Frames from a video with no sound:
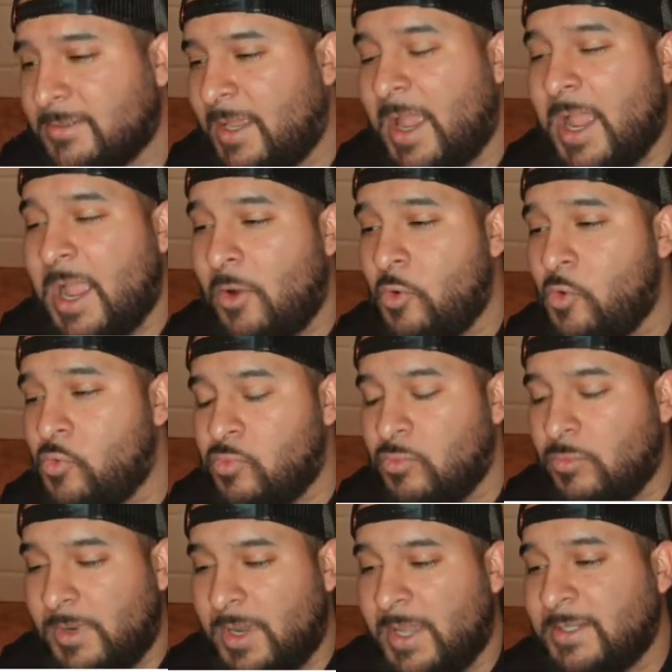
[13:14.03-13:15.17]
how
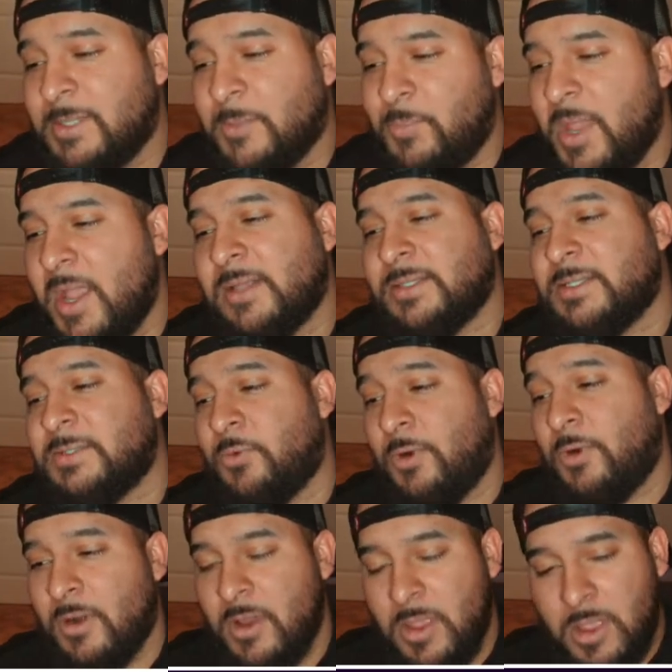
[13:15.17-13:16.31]
nice the passes
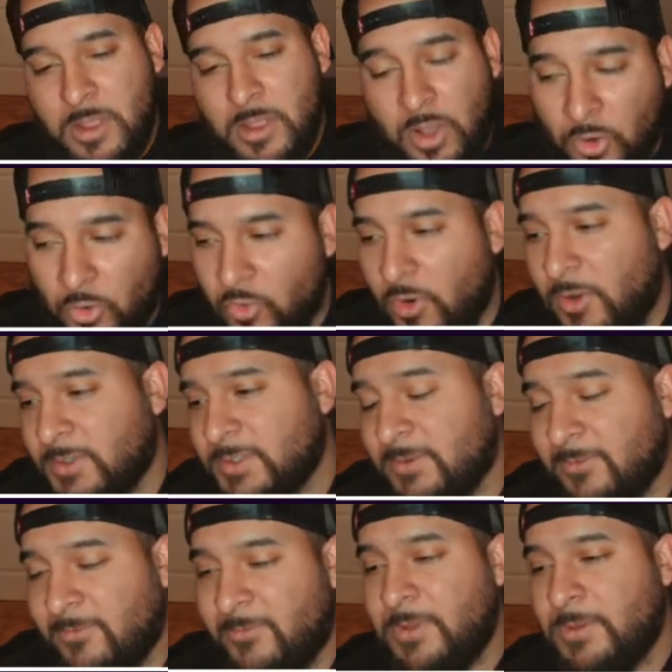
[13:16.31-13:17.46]
were across
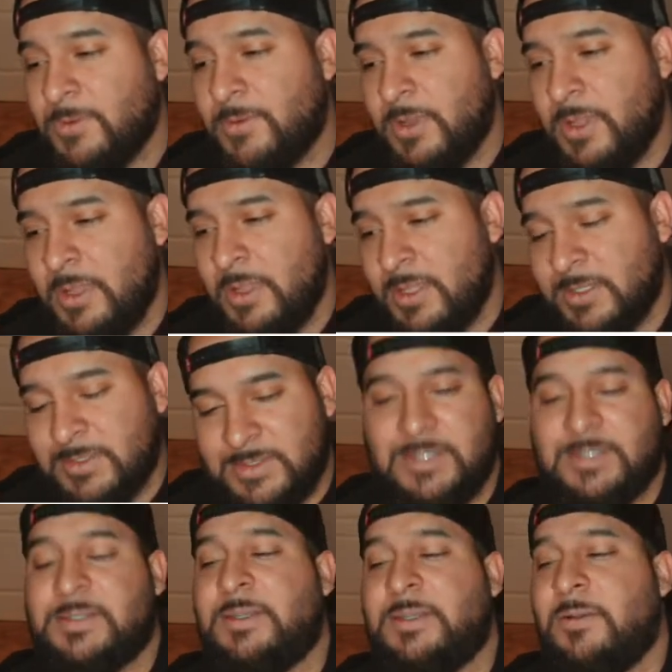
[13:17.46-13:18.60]
the field,
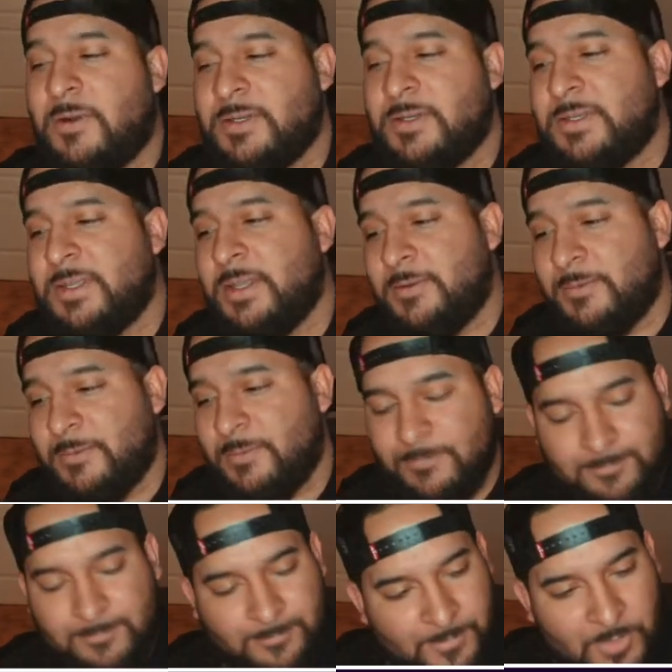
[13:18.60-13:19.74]
60 yards down,
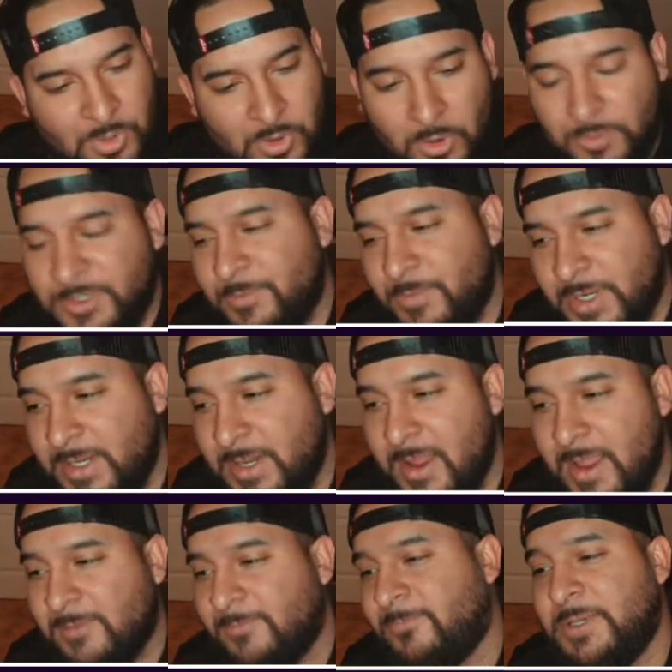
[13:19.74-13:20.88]
on the money
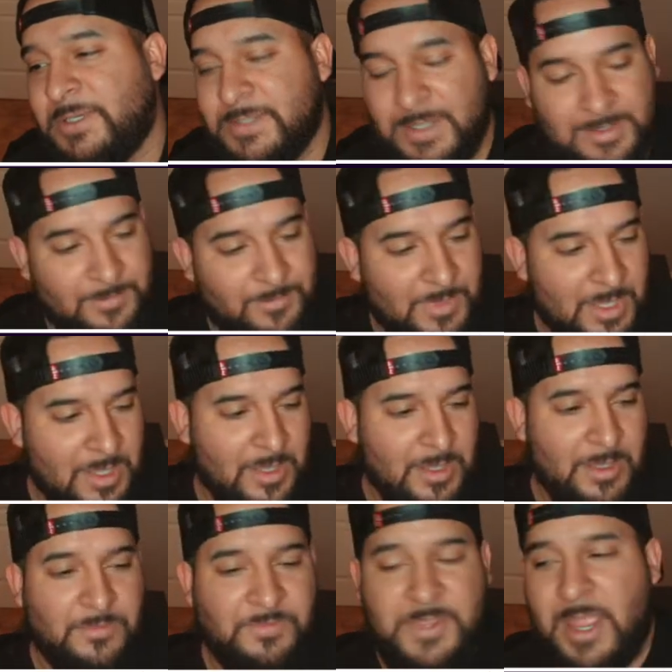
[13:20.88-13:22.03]
every time.
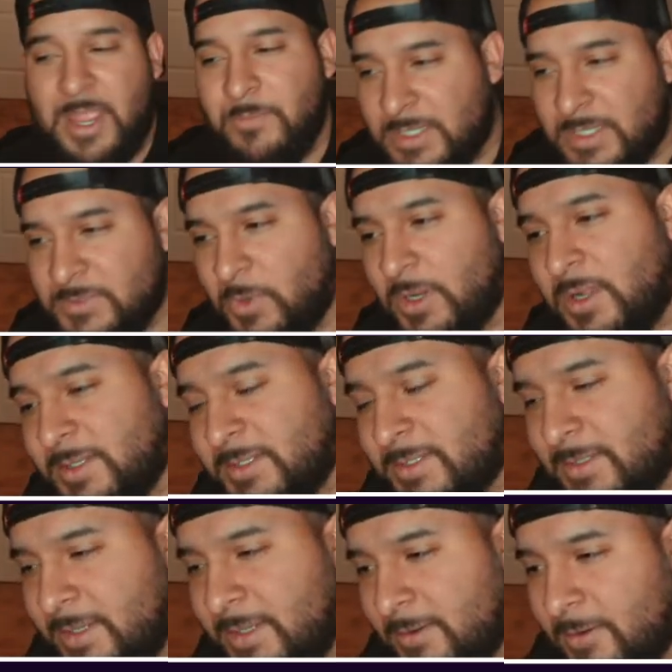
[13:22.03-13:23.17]
That mixed with
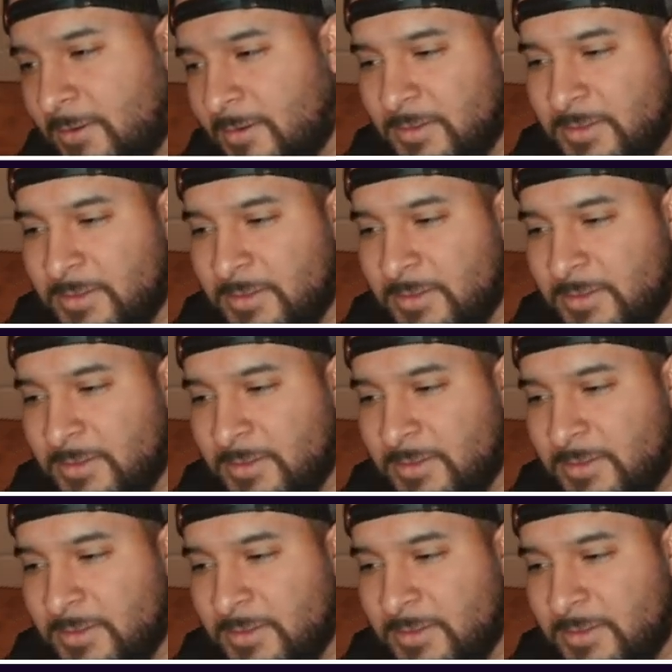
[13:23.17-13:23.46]
gunslinger,